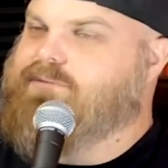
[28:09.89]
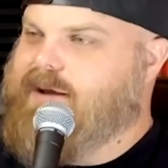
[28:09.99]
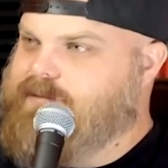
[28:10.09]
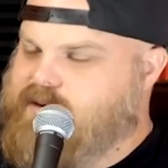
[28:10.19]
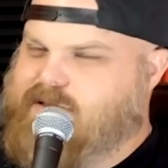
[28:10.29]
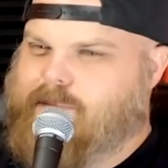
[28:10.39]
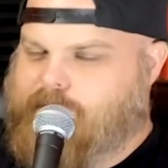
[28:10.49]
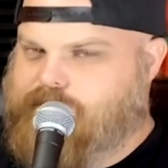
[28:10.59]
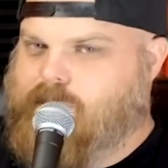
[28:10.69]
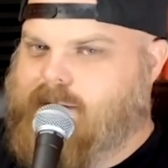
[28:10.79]
at the five years
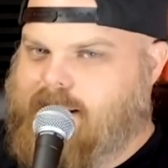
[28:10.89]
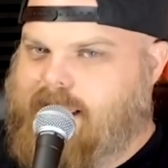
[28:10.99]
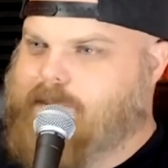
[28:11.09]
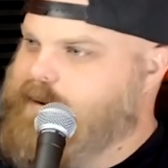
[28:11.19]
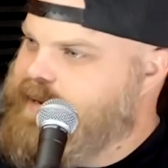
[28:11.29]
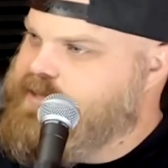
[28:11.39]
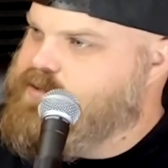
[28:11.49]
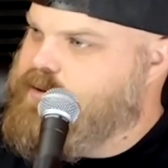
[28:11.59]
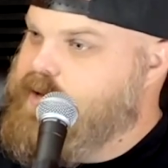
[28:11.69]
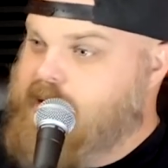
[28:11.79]
before I had my
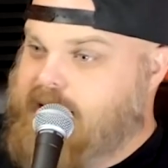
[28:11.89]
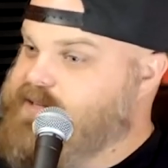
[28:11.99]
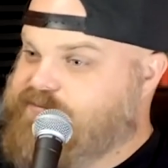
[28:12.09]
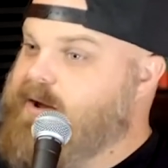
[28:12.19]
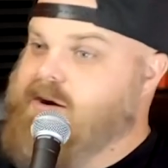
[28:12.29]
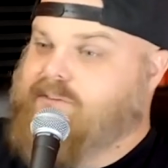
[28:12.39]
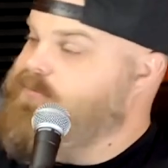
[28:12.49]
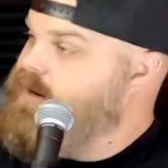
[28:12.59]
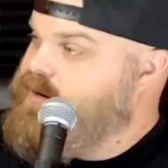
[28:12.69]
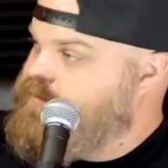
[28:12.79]
answer, and it's very
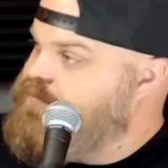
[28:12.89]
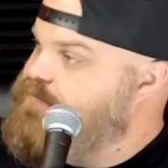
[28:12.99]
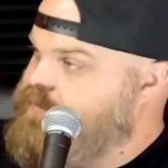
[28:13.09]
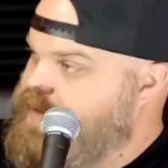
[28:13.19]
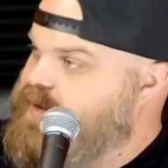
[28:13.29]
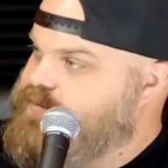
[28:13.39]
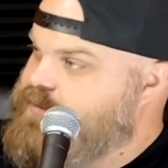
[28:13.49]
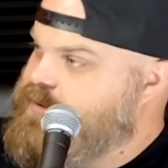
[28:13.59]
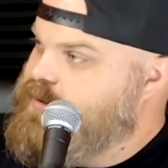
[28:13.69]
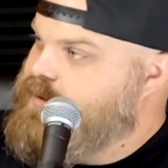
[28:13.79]
definitive,
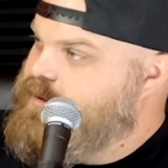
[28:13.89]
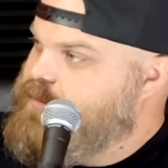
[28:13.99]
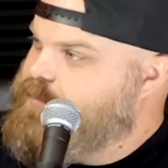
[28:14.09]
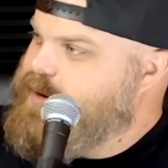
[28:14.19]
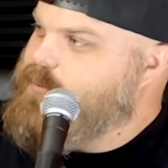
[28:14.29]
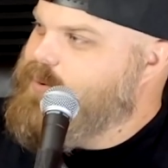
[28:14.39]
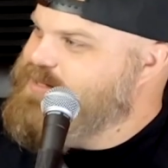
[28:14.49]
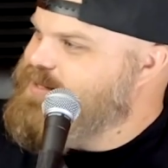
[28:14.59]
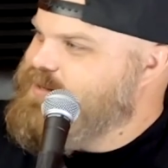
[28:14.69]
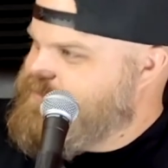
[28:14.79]
yes, but it
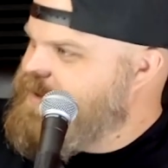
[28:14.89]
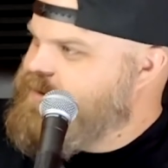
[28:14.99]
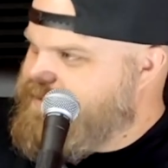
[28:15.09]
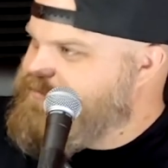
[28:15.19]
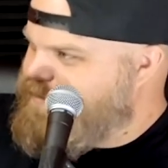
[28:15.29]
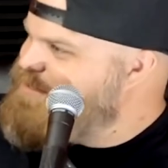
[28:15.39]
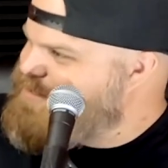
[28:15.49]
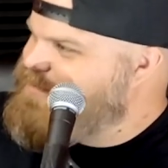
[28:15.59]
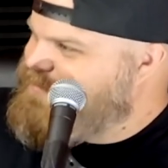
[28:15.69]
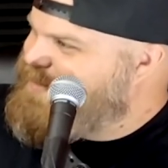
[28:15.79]
wasn't definitive at
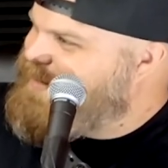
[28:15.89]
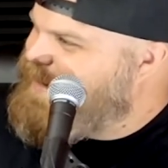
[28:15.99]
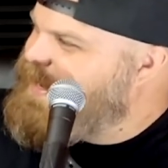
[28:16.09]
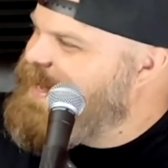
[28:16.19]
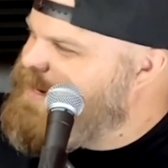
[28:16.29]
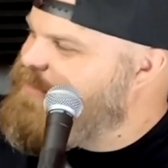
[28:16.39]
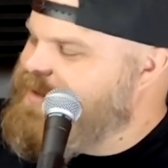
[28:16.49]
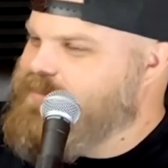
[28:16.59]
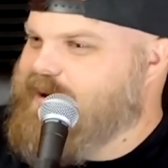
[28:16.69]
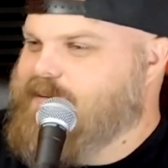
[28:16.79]
first. Right. Like I had to
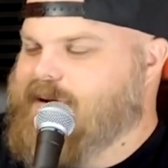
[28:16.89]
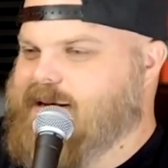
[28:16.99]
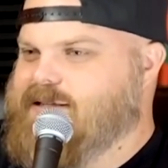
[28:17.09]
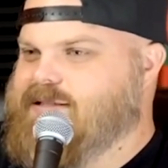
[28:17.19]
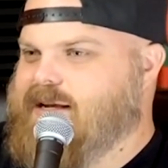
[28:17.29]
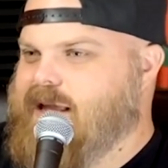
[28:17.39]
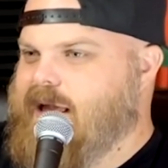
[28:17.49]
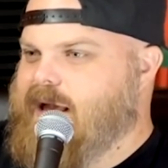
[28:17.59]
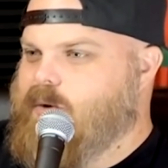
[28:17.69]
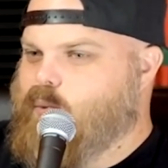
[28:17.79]
think about it because it's like,
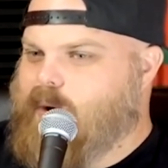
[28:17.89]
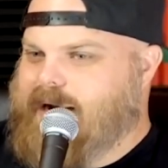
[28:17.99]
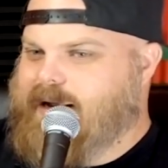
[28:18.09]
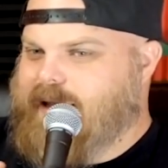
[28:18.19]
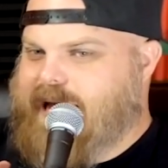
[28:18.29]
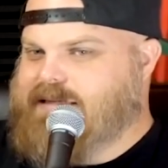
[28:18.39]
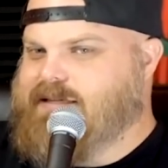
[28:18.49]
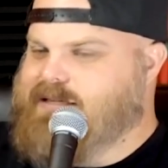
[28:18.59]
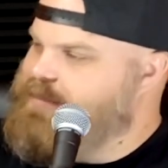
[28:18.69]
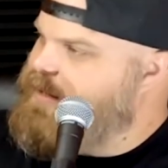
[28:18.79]
what
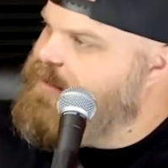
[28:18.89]
glasses am I